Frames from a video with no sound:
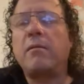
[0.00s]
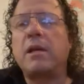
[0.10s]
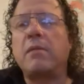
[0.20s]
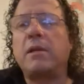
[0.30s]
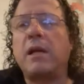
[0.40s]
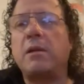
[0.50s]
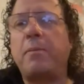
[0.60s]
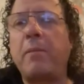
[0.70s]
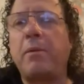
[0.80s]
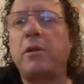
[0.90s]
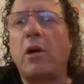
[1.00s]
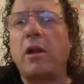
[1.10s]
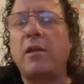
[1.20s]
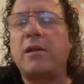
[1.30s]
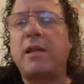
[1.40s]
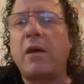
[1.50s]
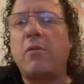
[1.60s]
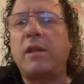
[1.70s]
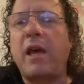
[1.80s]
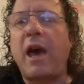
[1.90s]
Sometimes people don't understand
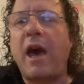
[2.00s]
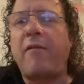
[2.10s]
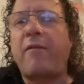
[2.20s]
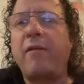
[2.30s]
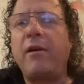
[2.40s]
what they have.